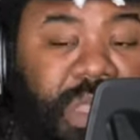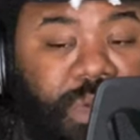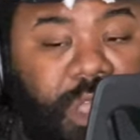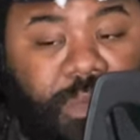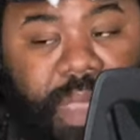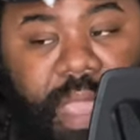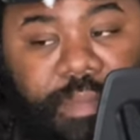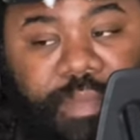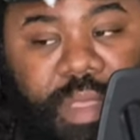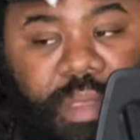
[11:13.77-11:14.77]
don't know,
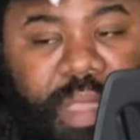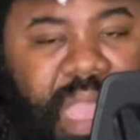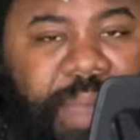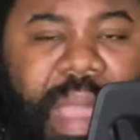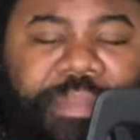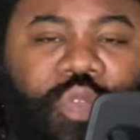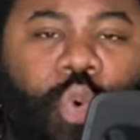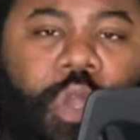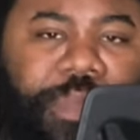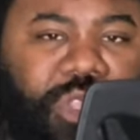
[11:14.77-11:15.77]
man. I'm
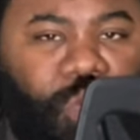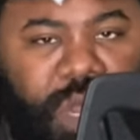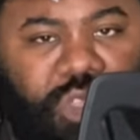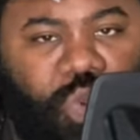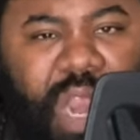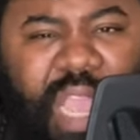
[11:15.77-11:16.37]
torn between this one.